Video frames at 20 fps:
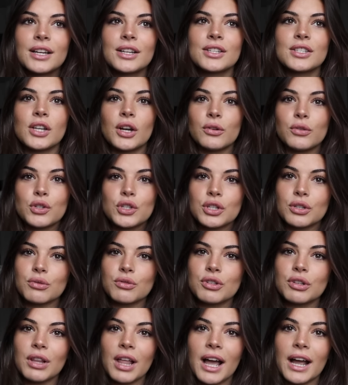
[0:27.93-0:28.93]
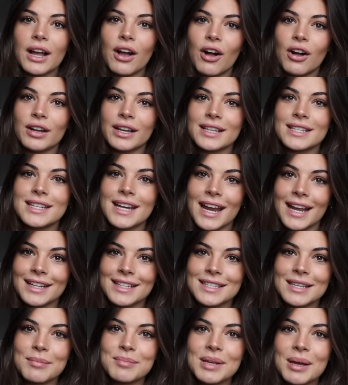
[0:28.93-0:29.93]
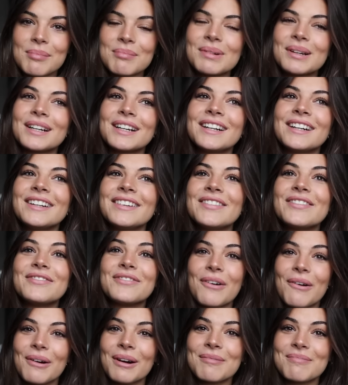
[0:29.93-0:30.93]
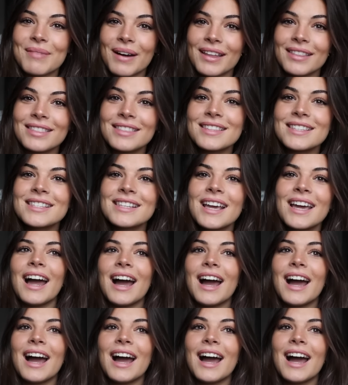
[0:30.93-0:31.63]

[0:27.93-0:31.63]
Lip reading: So June, July, August, and September, 4 months.